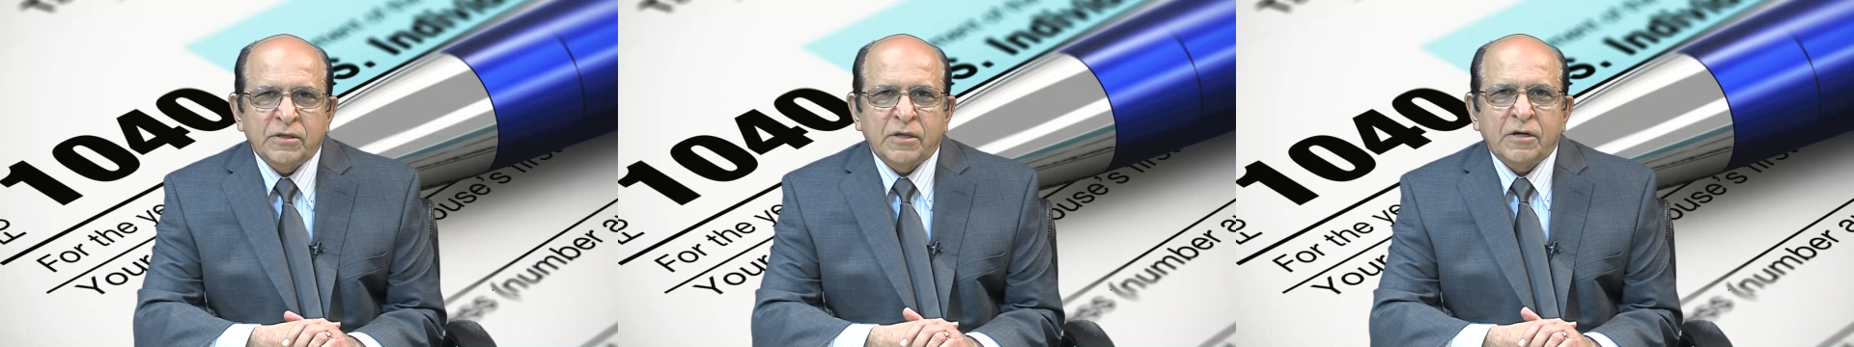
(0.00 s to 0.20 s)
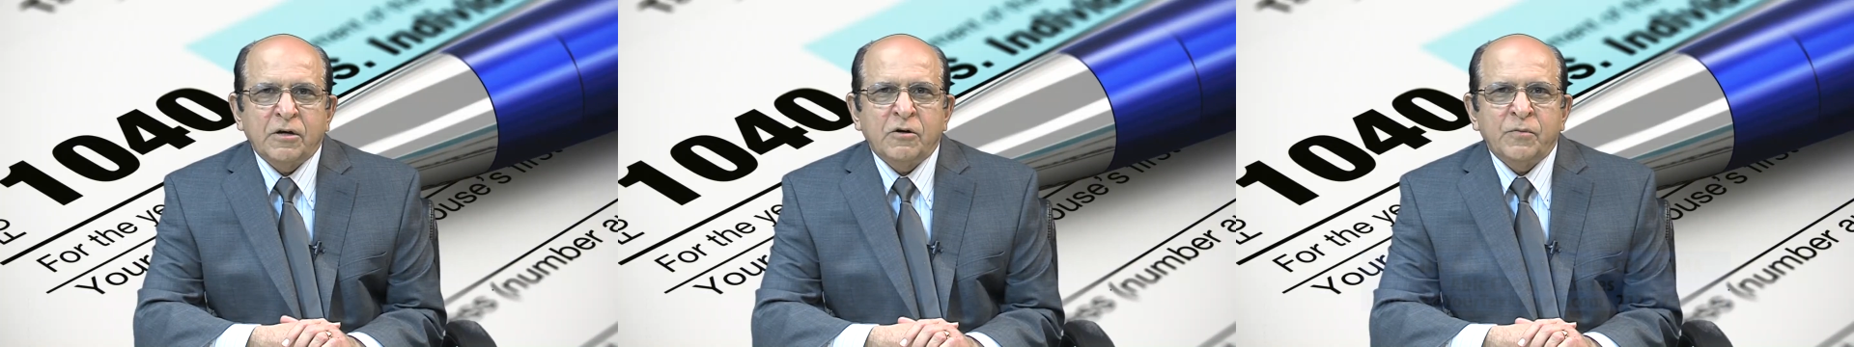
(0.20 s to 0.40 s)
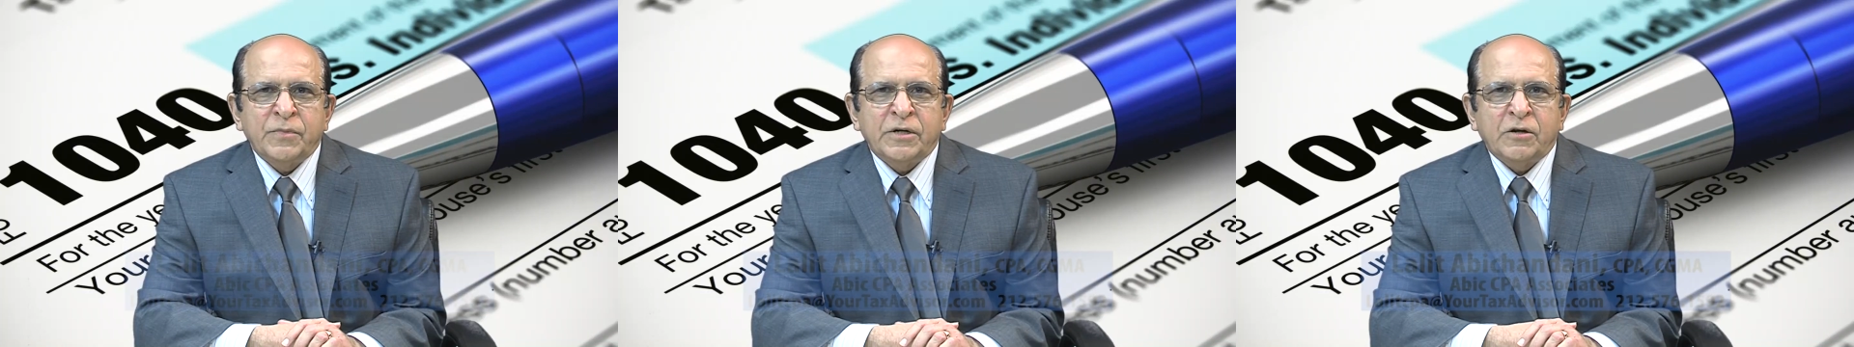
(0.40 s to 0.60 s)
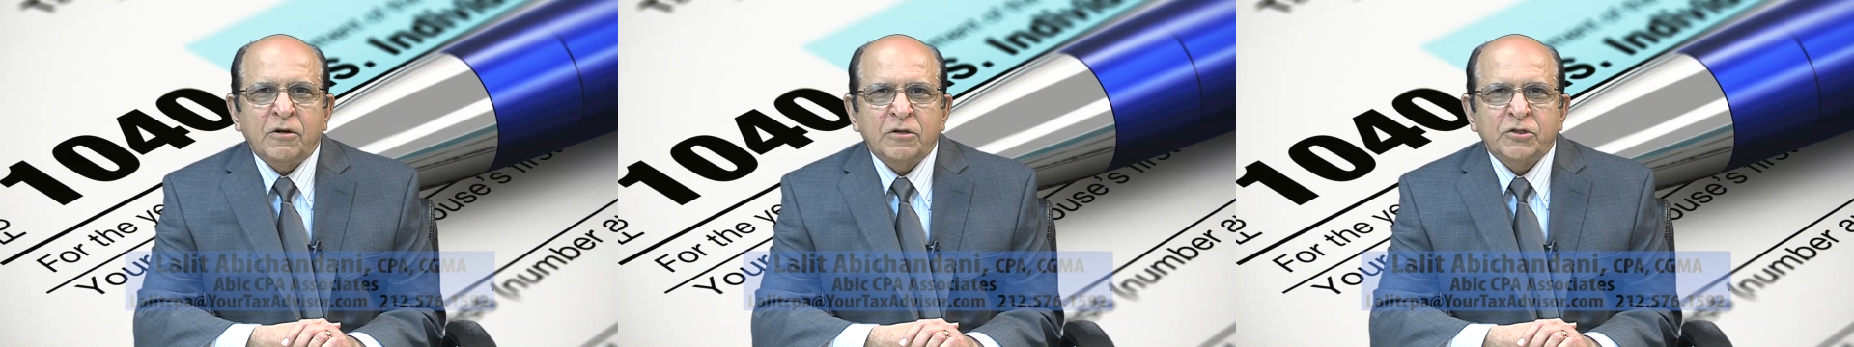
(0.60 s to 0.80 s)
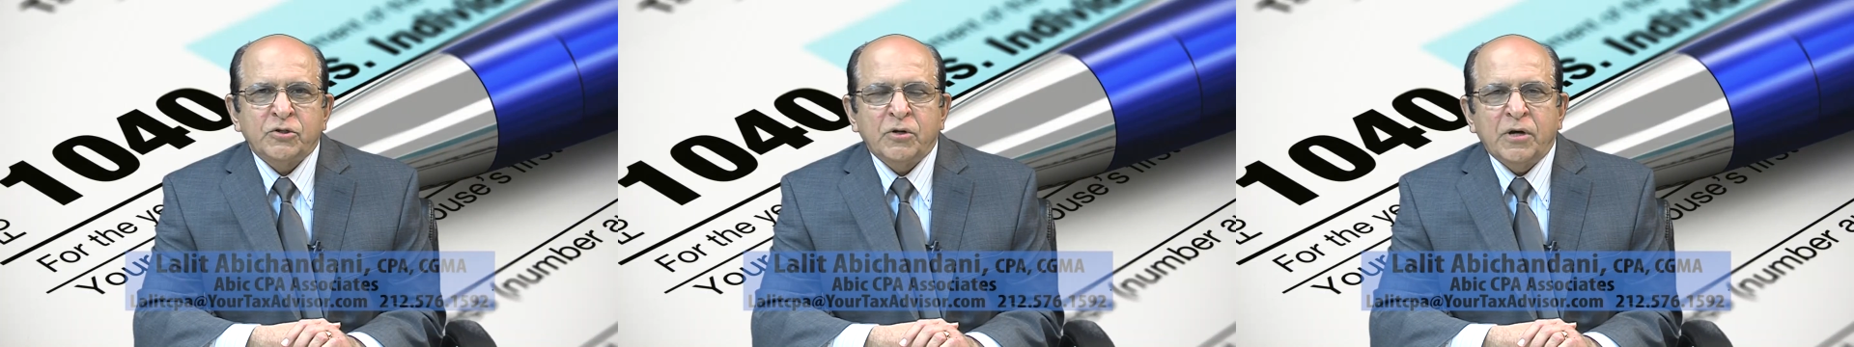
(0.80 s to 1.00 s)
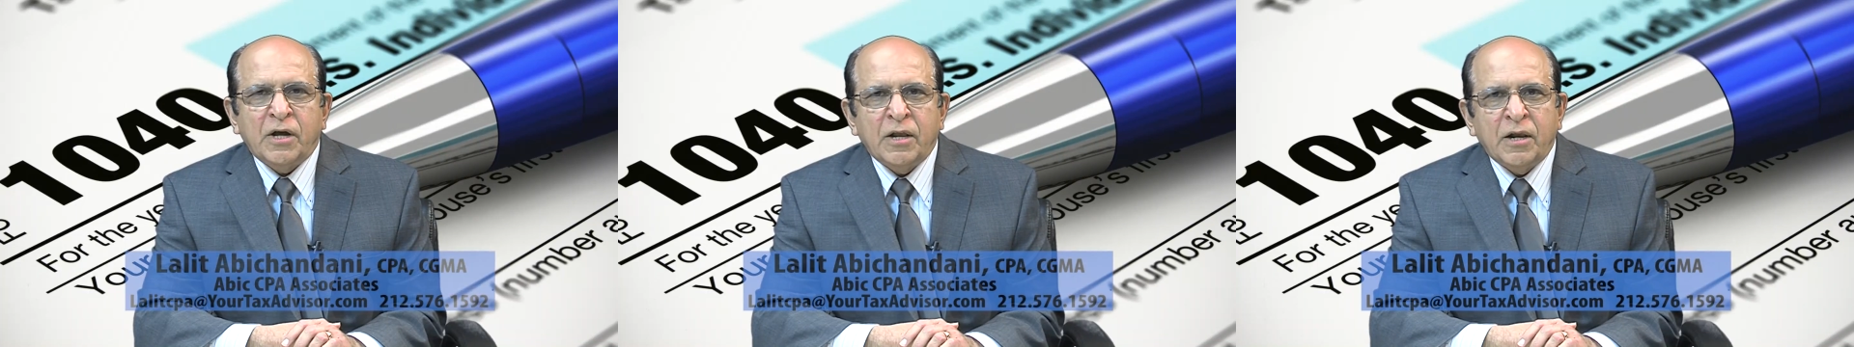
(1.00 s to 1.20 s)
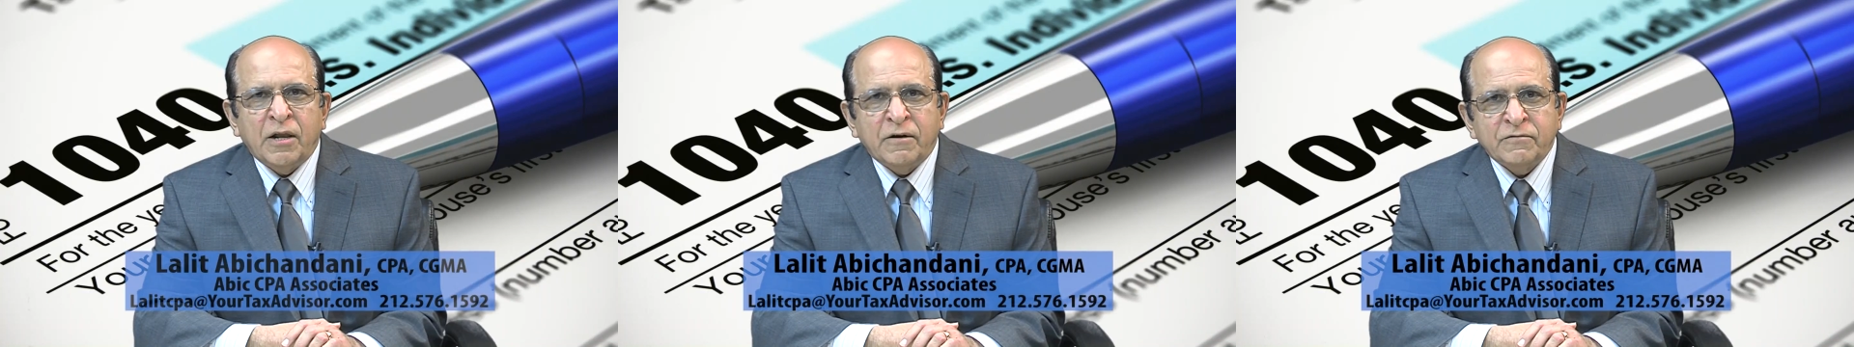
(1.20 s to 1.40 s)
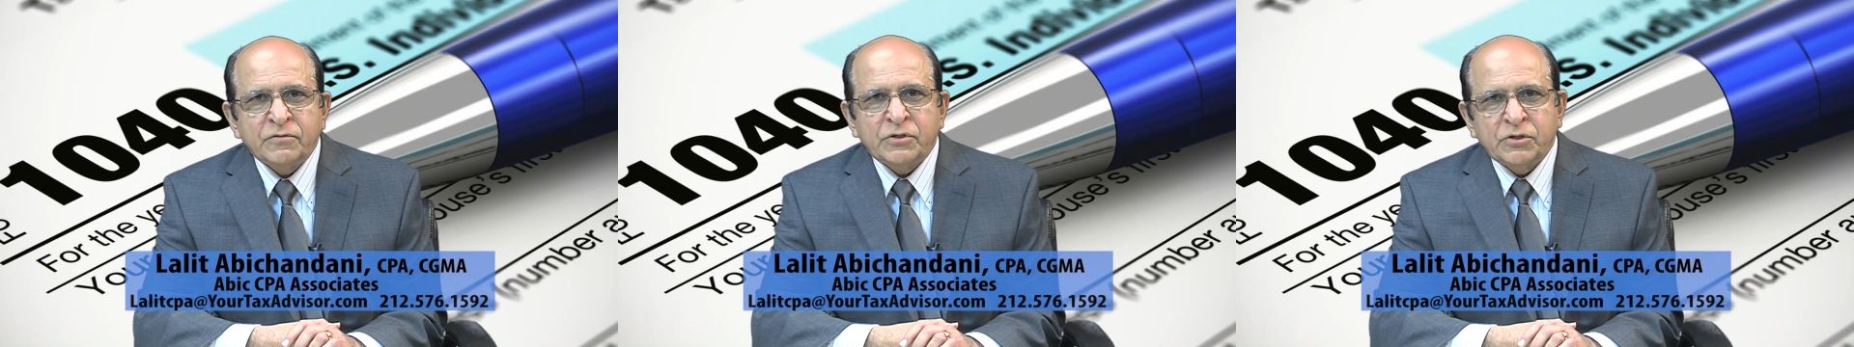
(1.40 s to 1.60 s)
the government also
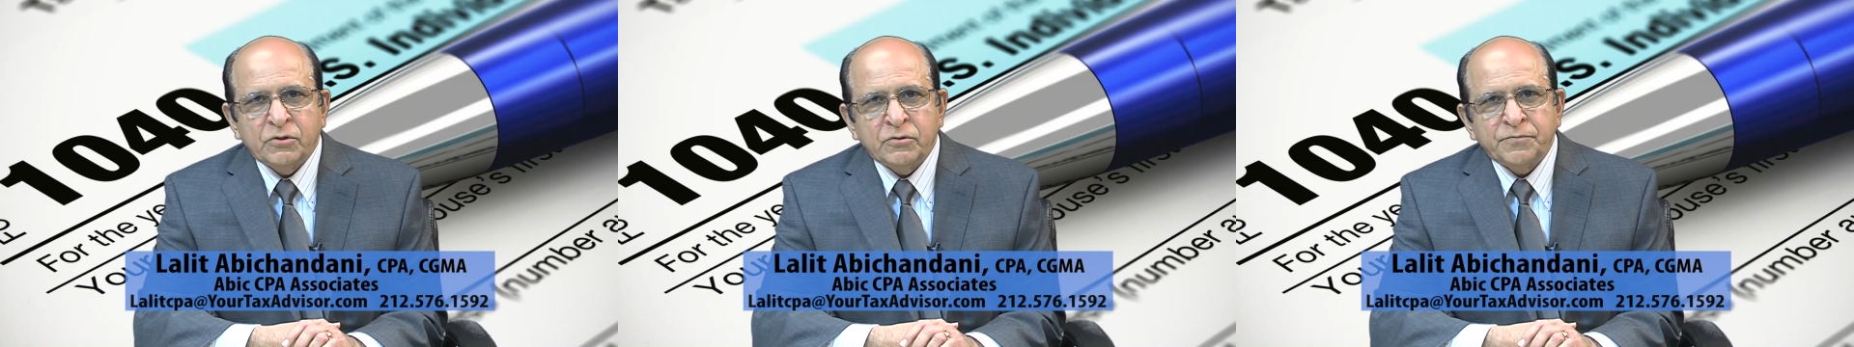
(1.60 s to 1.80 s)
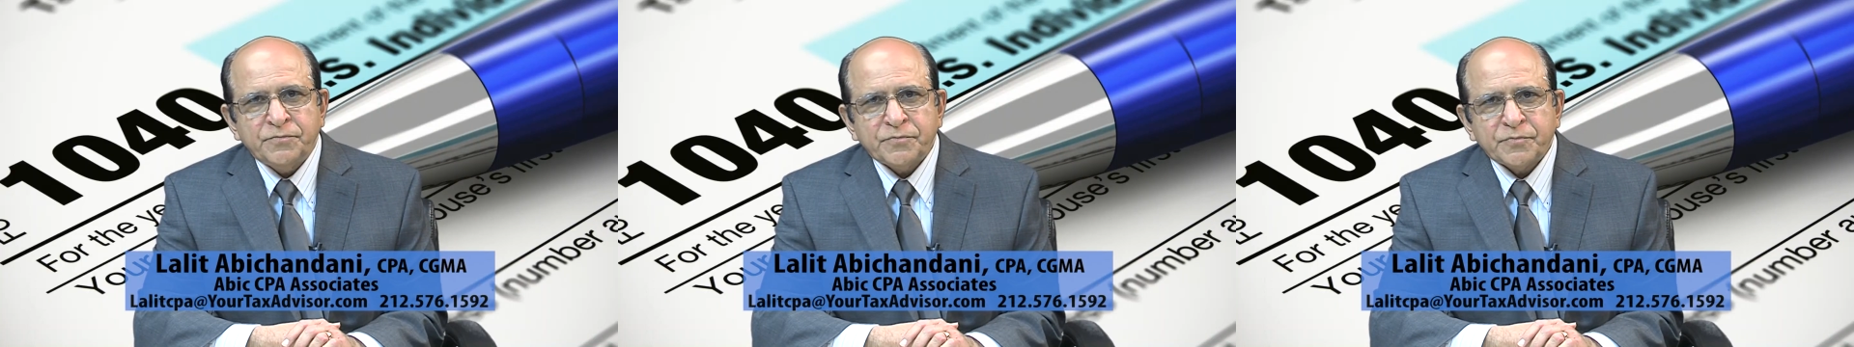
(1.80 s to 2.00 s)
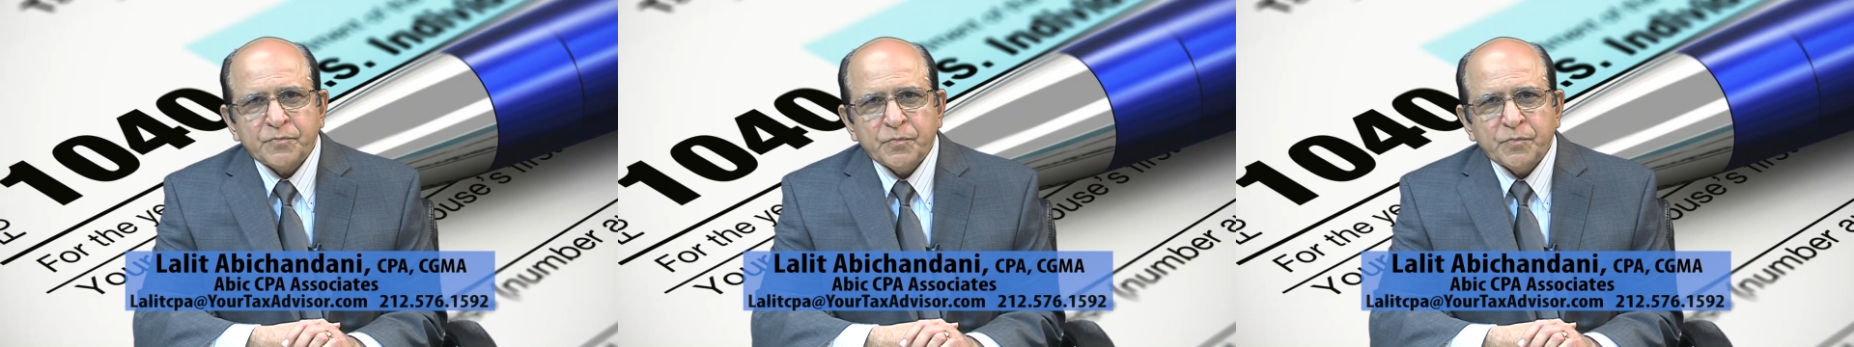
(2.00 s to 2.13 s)
allows you